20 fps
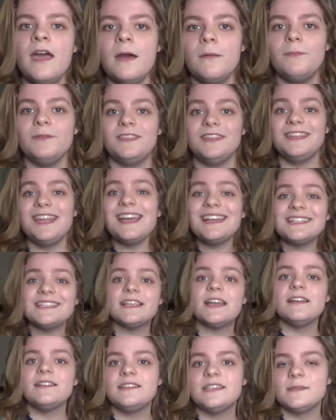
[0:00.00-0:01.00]
But the next
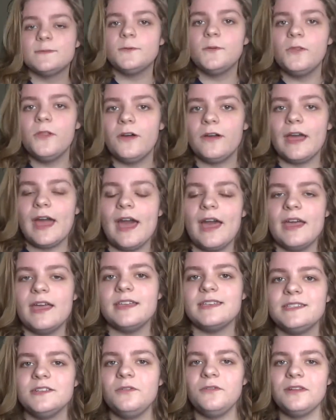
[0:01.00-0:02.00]
scientist we'll look at
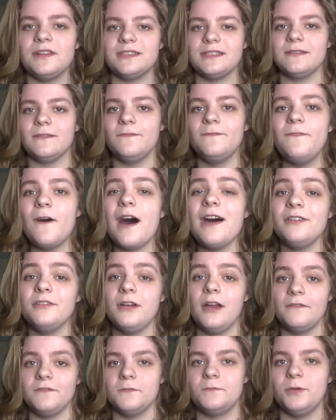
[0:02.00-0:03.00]
is known as the
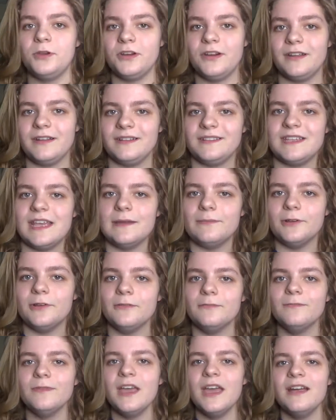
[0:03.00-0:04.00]
father of the periodic
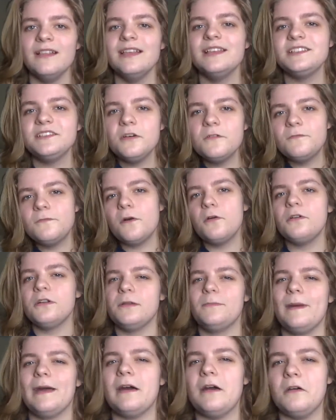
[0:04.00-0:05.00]
table. Let's go
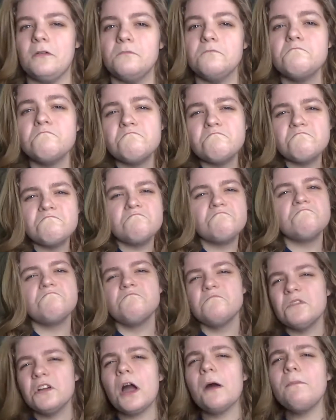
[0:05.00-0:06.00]
forward about
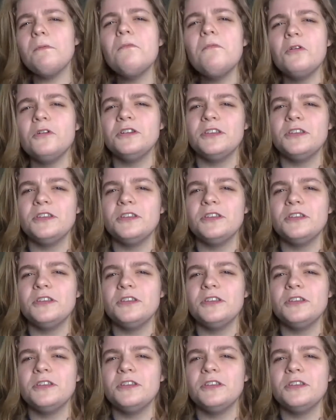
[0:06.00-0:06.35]
a couple more